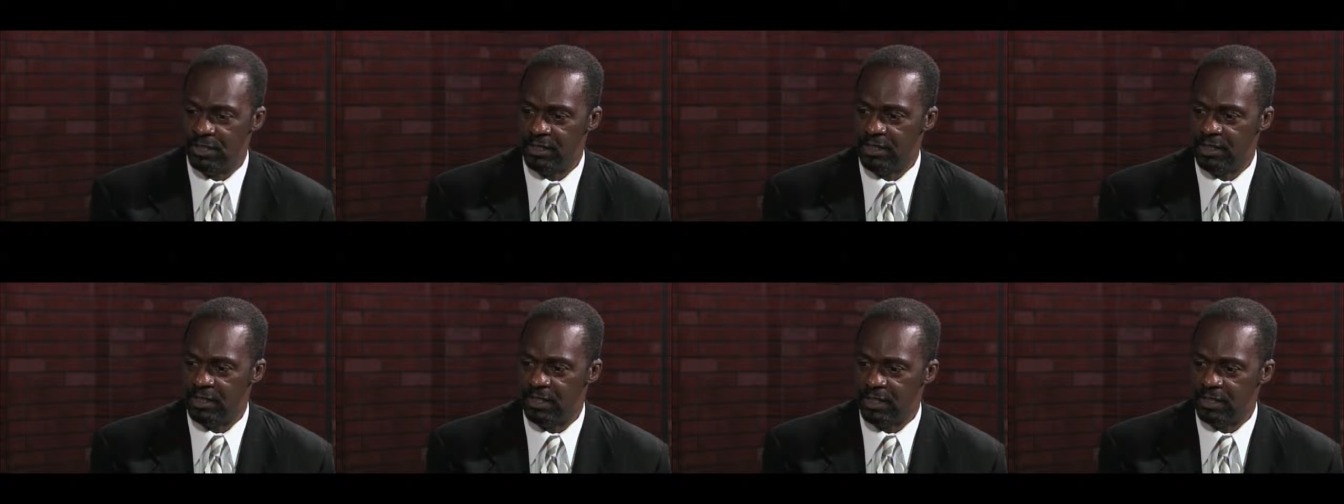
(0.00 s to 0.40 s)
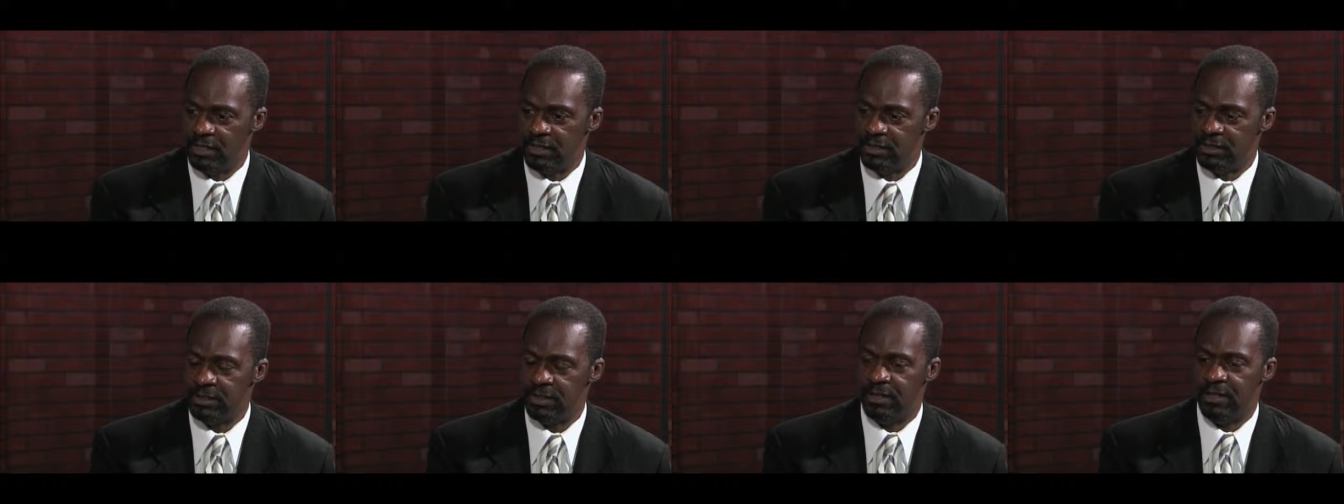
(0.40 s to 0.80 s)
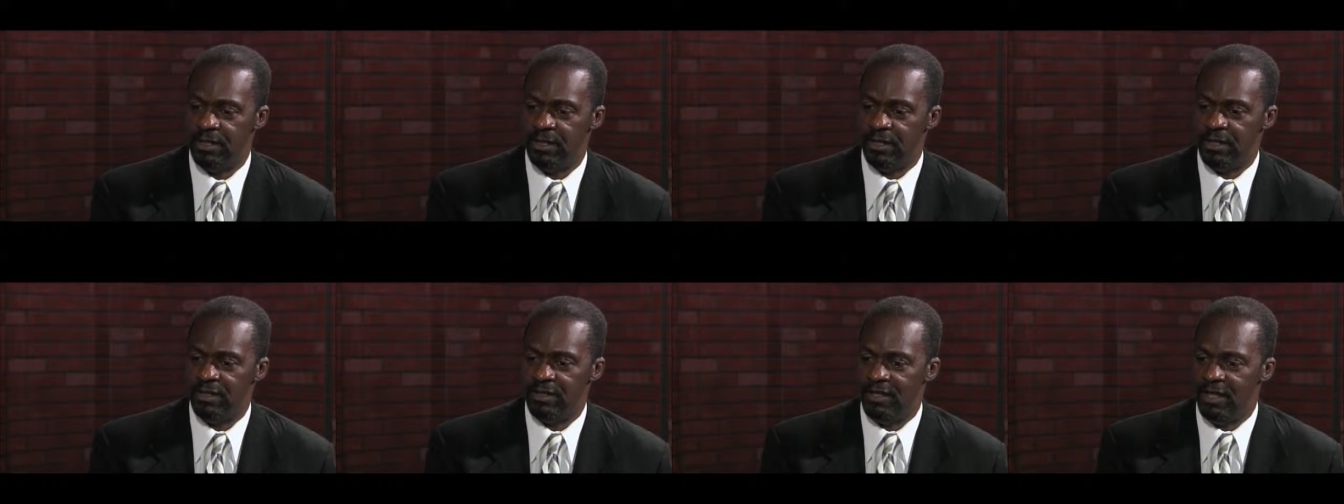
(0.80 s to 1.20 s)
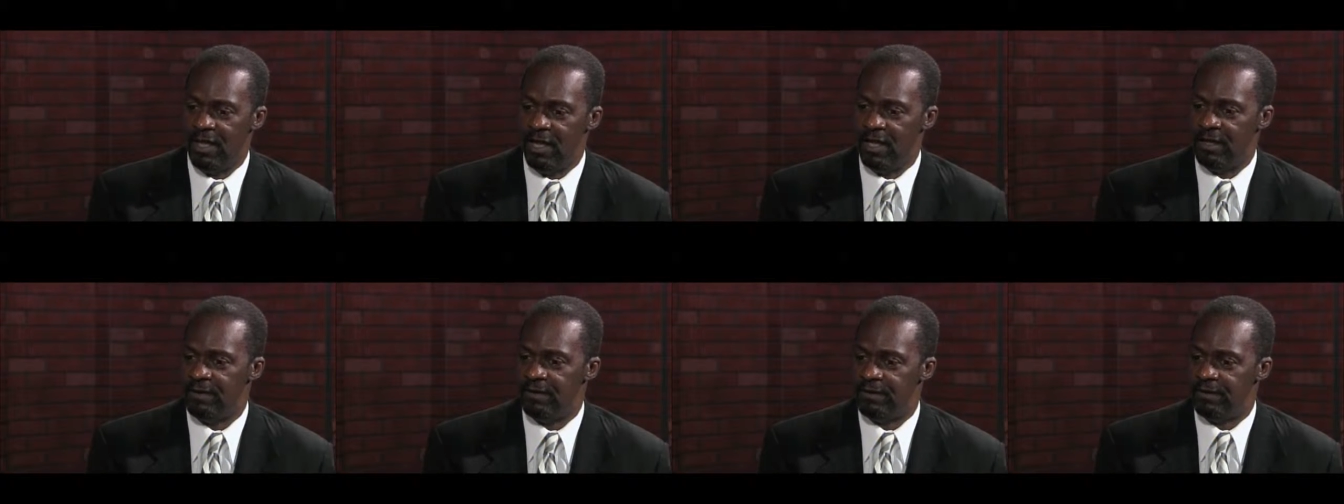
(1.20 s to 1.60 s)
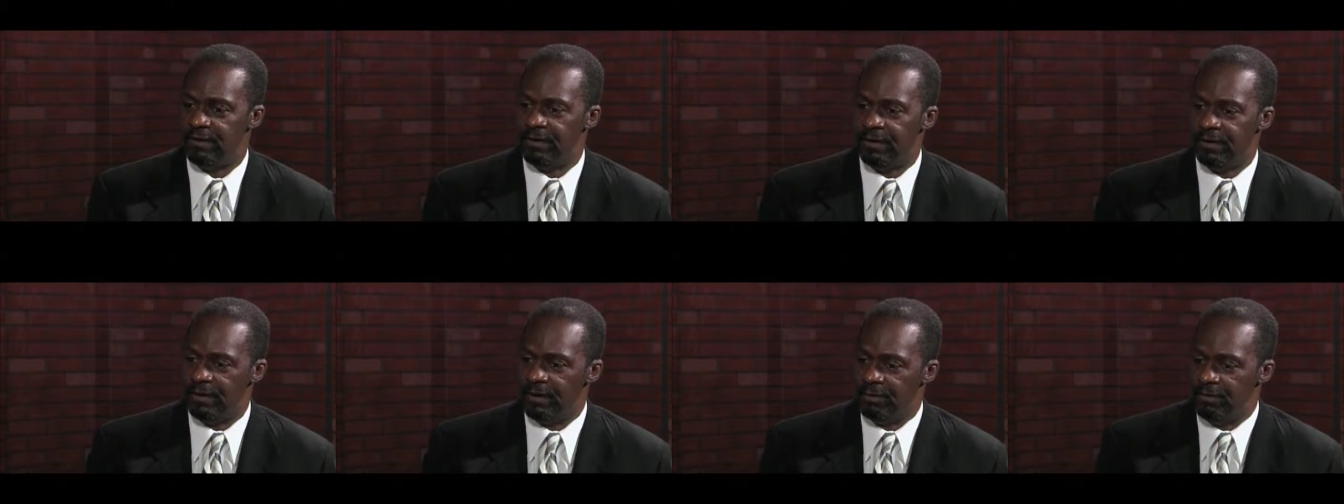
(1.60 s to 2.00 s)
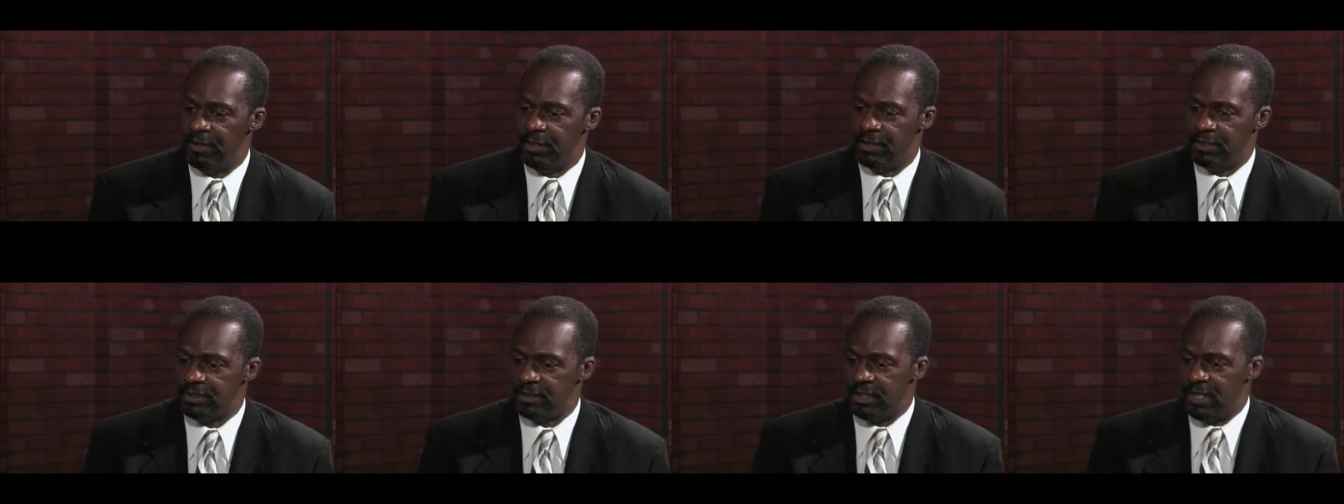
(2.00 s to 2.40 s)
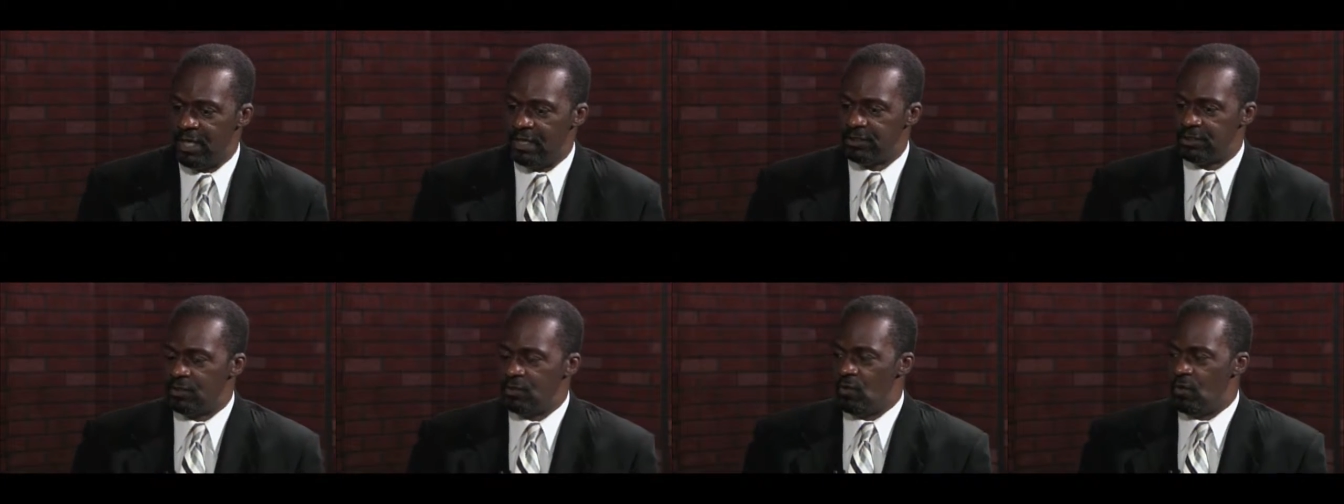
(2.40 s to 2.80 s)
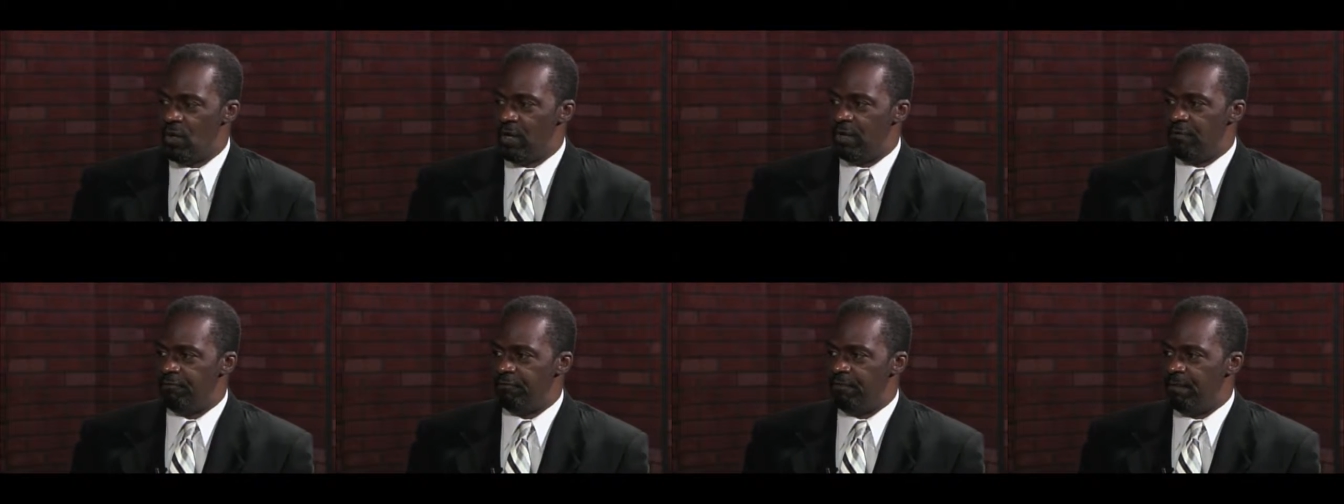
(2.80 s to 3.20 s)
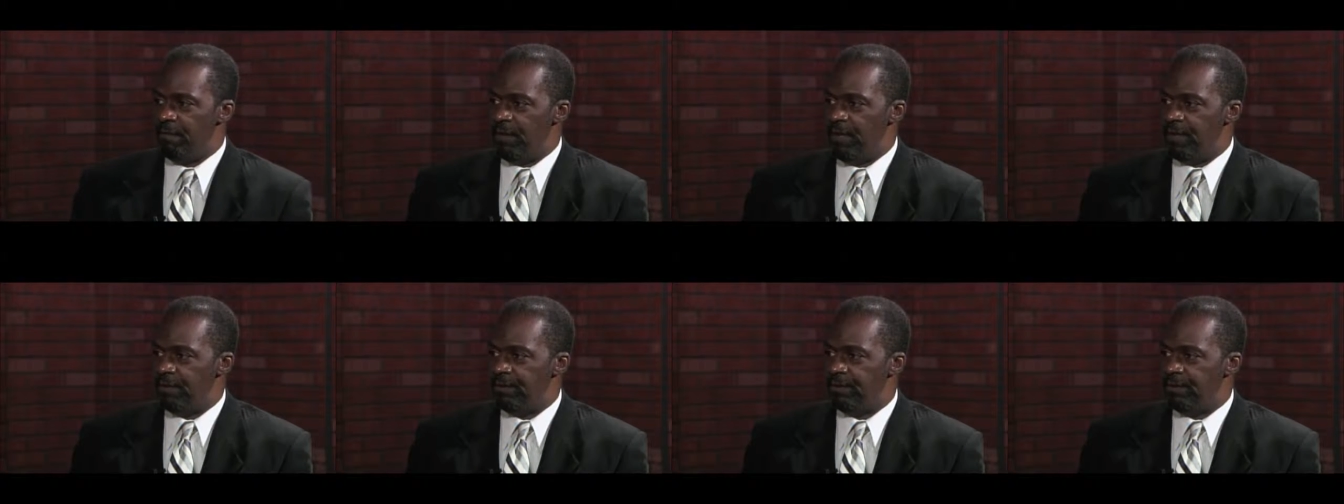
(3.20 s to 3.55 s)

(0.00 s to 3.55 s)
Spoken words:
kids that are being snatched away from it,